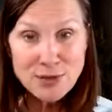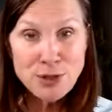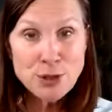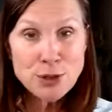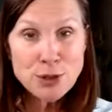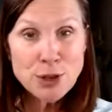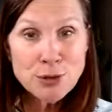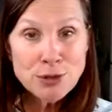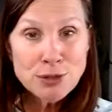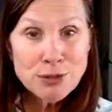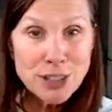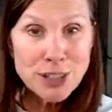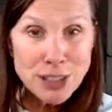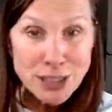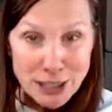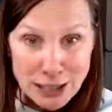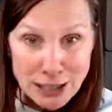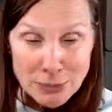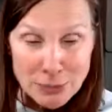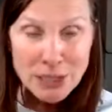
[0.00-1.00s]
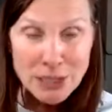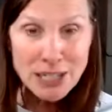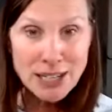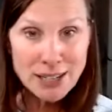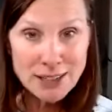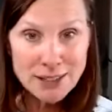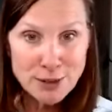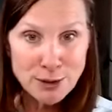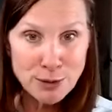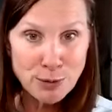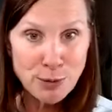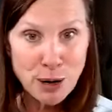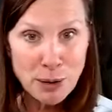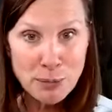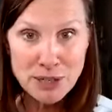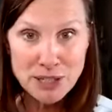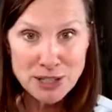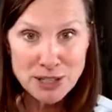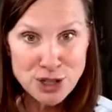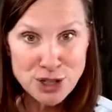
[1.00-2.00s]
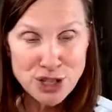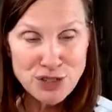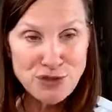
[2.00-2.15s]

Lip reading: if you don't eliminate the rubbish,